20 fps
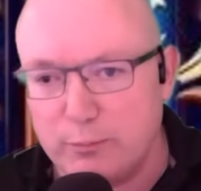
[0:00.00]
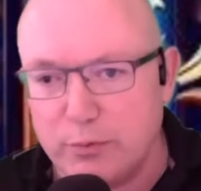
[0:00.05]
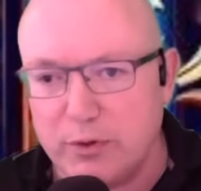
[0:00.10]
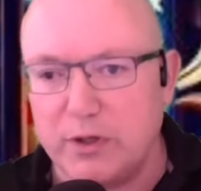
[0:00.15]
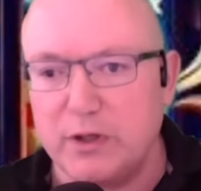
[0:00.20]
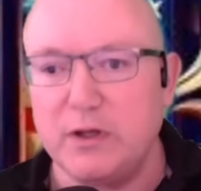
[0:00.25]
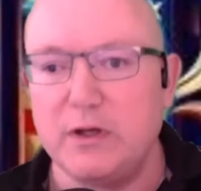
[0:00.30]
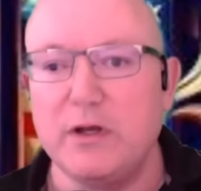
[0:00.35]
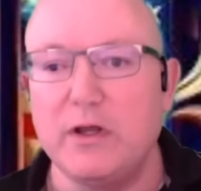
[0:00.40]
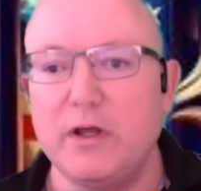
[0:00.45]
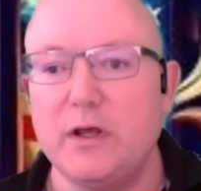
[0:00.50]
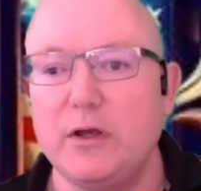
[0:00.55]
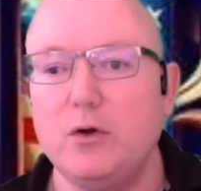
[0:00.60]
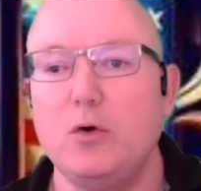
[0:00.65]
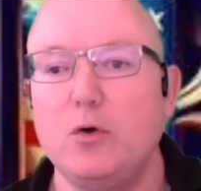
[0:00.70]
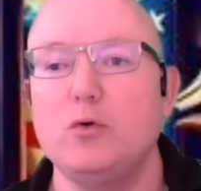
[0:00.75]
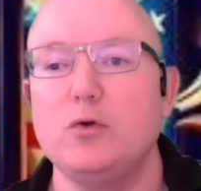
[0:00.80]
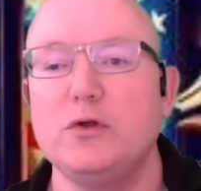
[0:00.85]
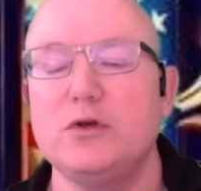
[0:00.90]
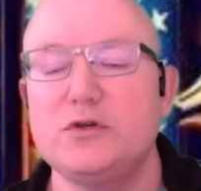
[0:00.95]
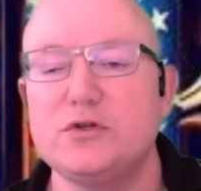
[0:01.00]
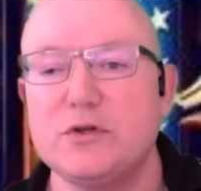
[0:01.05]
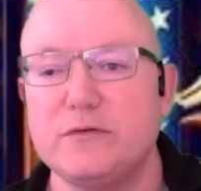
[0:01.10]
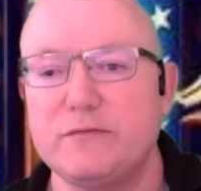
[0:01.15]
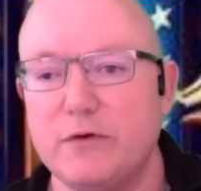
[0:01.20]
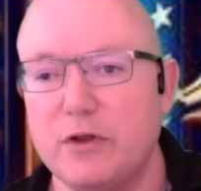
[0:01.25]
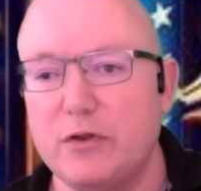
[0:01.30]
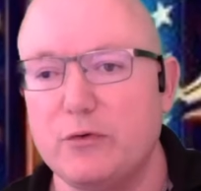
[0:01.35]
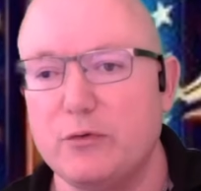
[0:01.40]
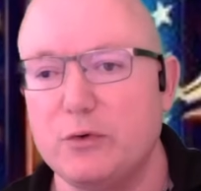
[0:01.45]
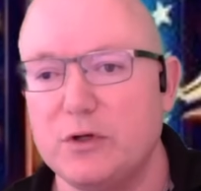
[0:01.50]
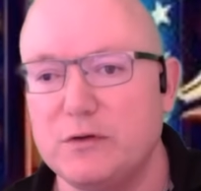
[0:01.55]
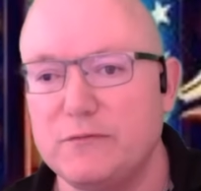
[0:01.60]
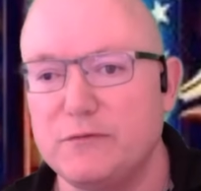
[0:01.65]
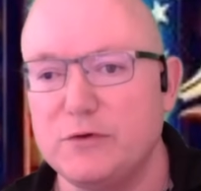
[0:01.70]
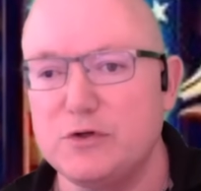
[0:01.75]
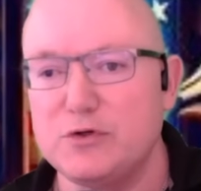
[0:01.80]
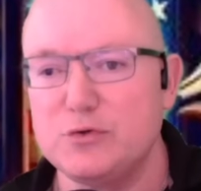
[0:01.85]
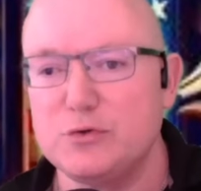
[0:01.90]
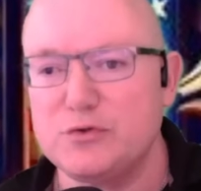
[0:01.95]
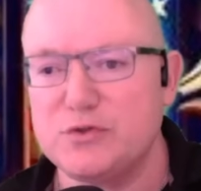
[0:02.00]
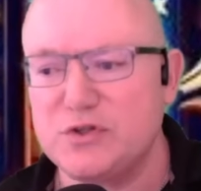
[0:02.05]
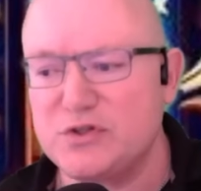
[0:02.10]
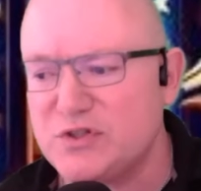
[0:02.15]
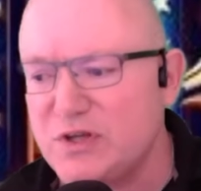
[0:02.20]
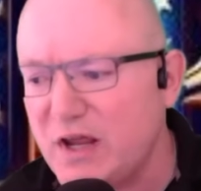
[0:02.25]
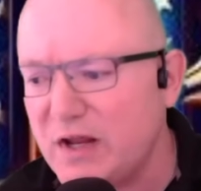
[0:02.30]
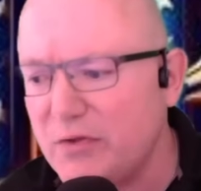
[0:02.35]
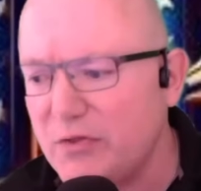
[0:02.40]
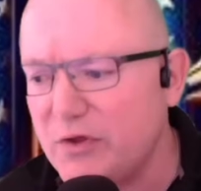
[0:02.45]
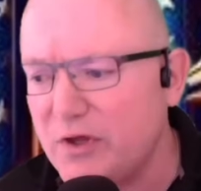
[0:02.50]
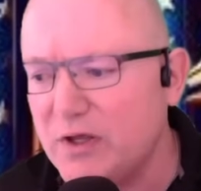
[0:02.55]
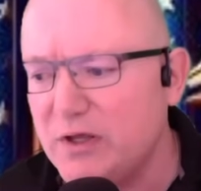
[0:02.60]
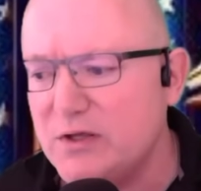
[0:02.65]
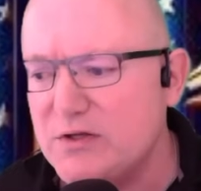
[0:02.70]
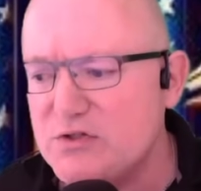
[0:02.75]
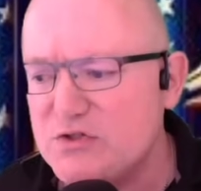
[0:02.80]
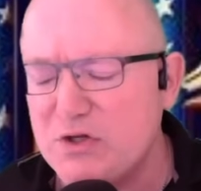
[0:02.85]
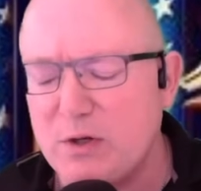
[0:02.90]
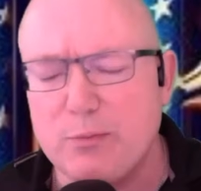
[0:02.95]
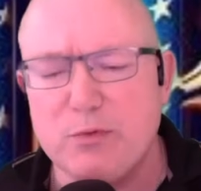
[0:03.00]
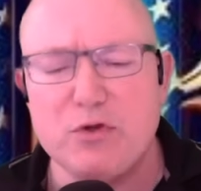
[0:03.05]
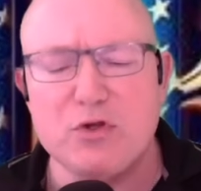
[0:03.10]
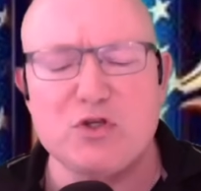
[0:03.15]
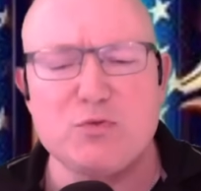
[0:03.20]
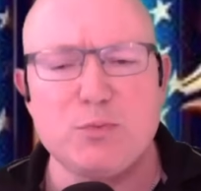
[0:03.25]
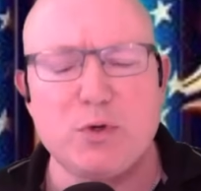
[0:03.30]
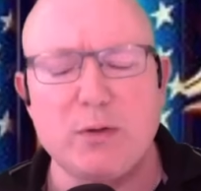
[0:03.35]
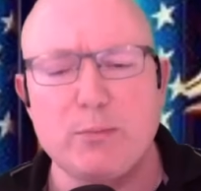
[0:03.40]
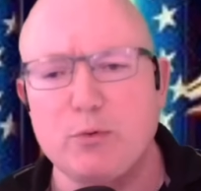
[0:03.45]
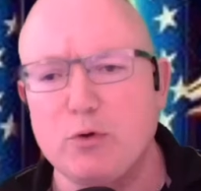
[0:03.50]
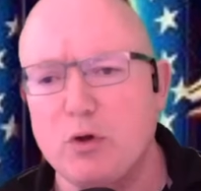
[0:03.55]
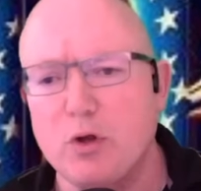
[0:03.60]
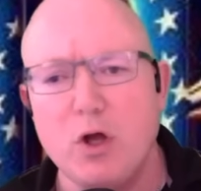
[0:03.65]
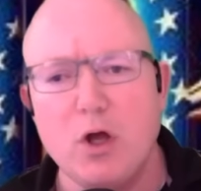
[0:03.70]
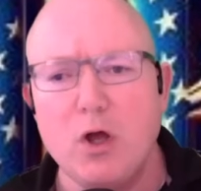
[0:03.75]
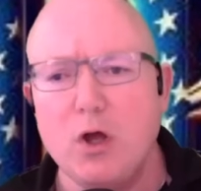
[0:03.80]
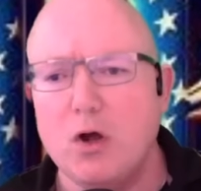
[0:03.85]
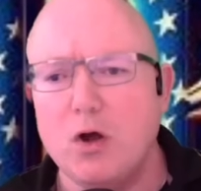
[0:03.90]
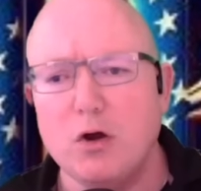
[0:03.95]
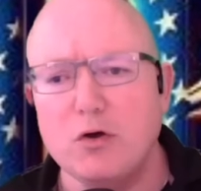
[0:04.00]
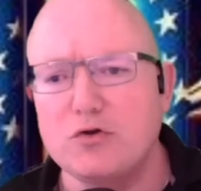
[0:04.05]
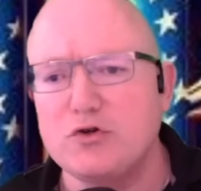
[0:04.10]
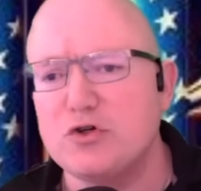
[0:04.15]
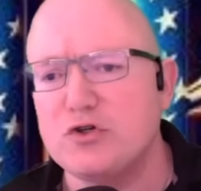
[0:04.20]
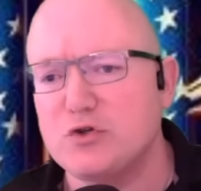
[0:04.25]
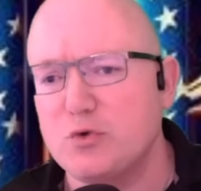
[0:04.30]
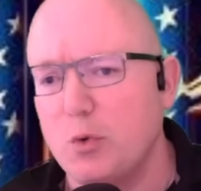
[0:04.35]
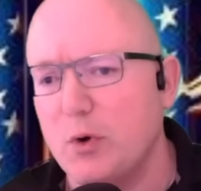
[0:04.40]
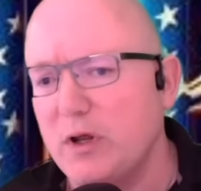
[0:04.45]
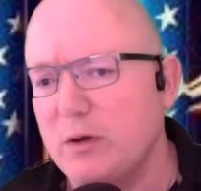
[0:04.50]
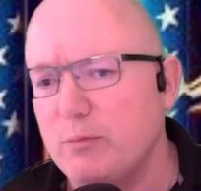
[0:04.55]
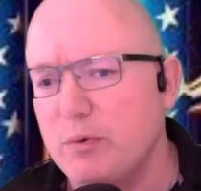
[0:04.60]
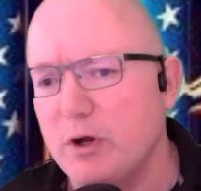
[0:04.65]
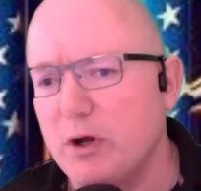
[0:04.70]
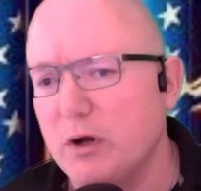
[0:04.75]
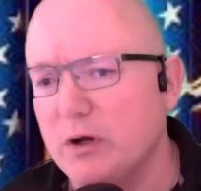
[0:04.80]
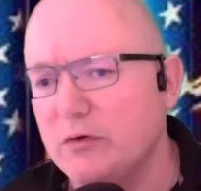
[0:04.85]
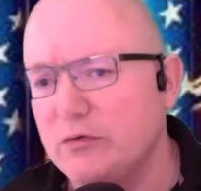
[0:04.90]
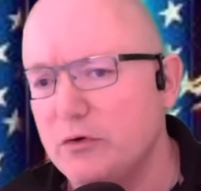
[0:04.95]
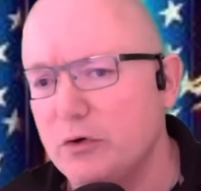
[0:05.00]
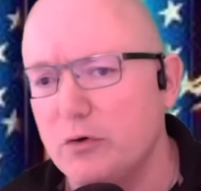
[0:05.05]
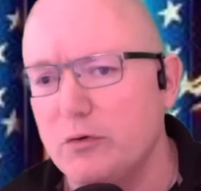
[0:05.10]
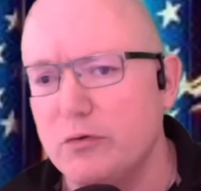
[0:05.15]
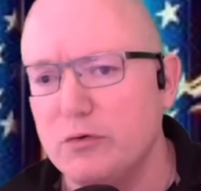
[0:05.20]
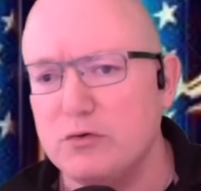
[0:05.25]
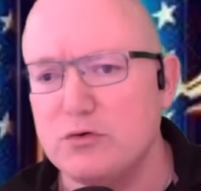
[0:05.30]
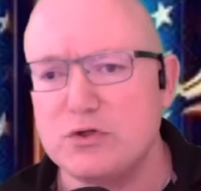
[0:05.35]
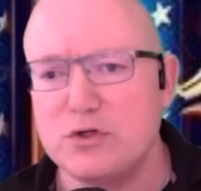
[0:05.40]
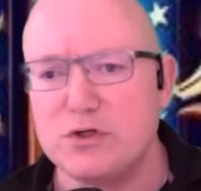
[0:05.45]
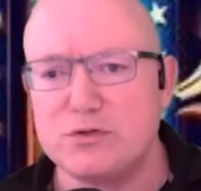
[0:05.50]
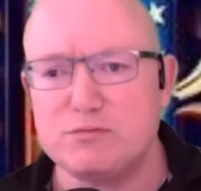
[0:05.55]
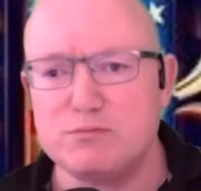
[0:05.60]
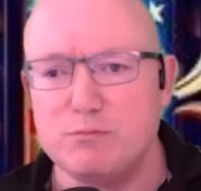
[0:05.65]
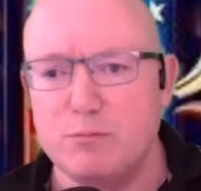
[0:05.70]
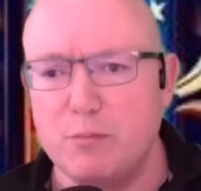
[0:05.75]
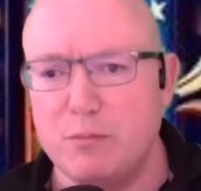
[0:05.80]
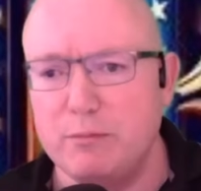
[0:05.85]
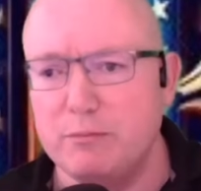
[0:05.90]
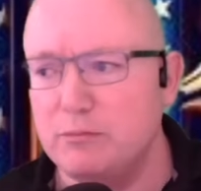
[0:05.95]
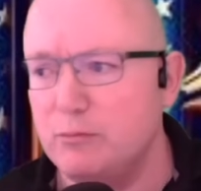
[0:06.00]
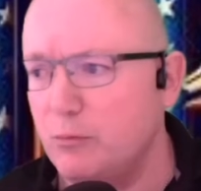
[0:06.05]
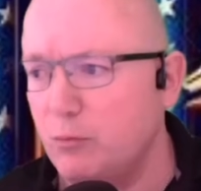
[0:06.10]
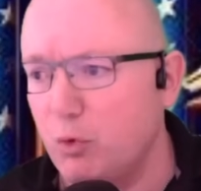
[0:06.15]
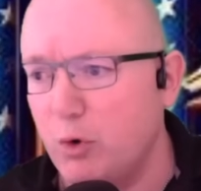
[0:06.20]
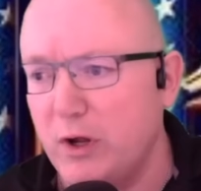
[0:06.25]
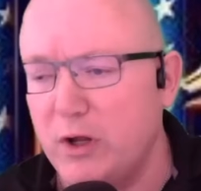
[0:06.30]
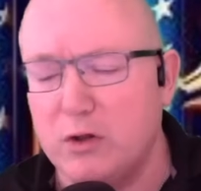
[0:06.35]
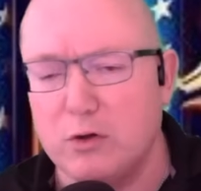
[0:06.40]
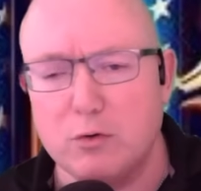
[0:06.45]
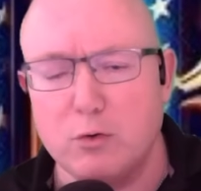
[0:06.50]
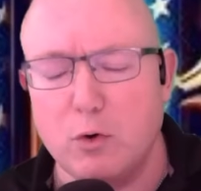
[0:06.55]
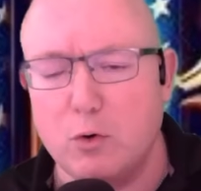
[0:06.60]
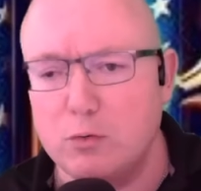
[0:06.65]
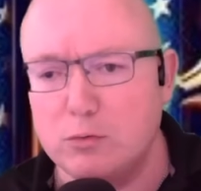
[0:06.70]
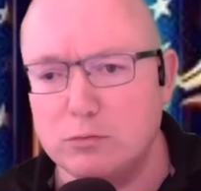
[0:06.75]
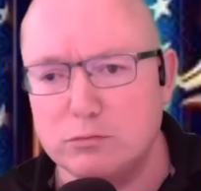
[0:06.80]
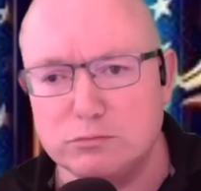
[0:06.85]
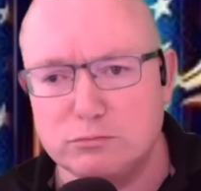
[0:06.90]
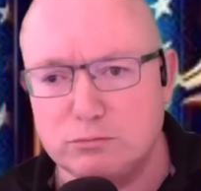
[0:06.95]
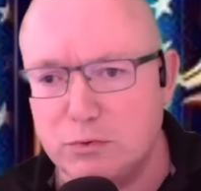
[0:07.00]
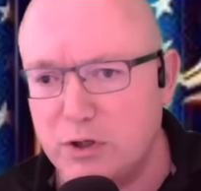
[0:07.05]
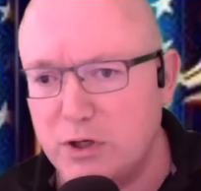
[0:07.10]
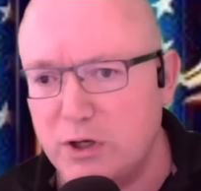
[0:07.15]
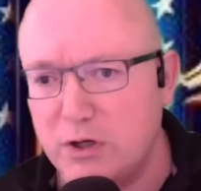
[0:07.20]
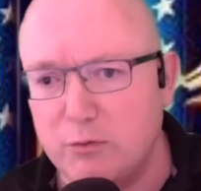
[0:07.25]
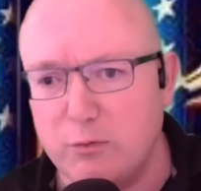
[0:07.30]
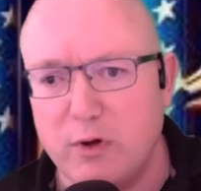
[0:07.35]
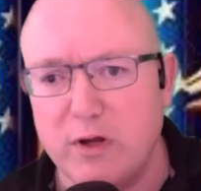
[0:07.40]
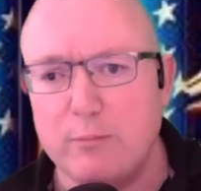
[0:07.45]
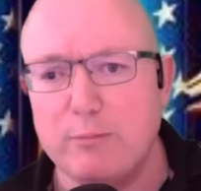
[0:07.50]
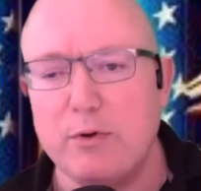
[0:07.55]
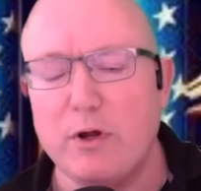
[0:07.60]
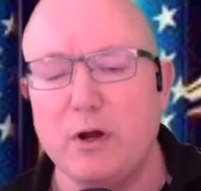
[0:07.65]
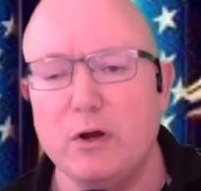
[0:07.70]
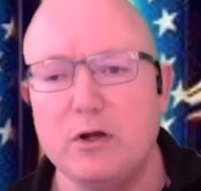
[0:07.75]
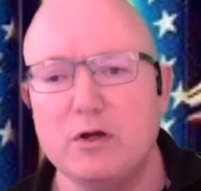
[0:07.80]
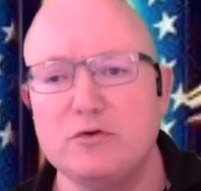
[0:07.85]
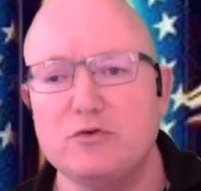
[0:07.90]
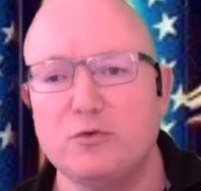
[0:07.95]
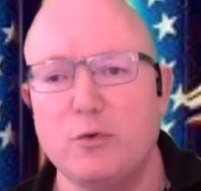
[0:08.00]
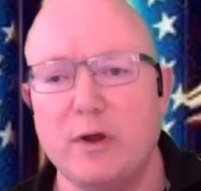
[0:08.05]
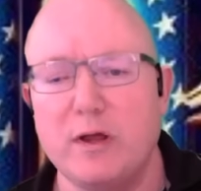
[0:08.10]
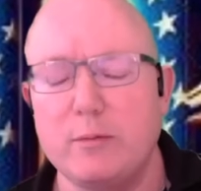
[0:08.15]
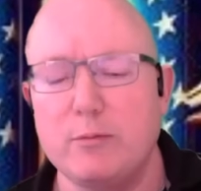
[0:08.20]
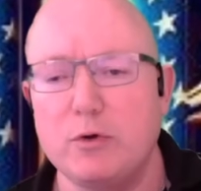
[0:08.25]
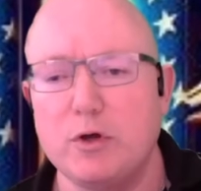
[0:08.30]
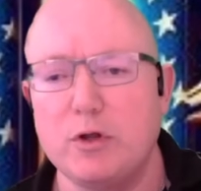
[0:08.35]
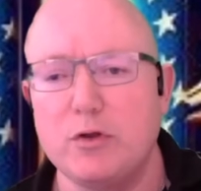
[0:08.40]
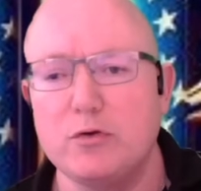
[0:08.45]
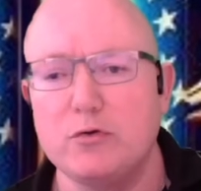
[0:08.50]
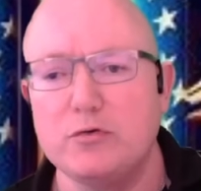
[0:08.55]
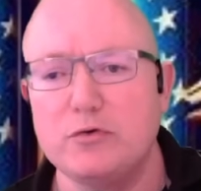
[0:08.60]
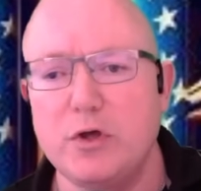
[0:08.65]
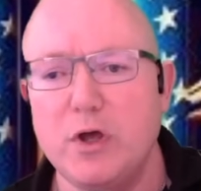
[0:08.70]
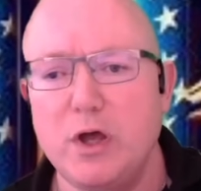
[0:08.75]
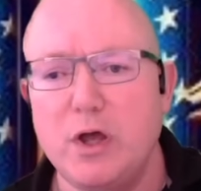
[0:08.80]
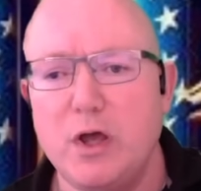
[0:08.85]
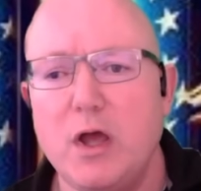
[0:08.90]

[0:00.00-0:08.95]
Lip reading: and a whole list of other individuals. The same thing is some of these people are just grandparents. You know, they're just regular old grandparents, grandmothers.